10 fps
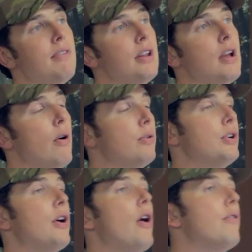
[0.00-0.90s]
video
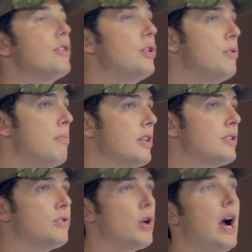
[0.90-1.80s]
took over two
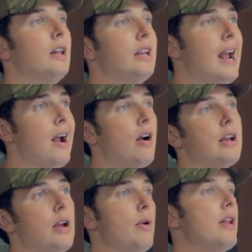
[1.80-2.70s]
months of trial and error to
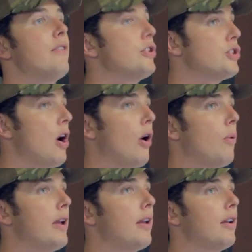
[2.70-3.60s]
get ready for Shark Week.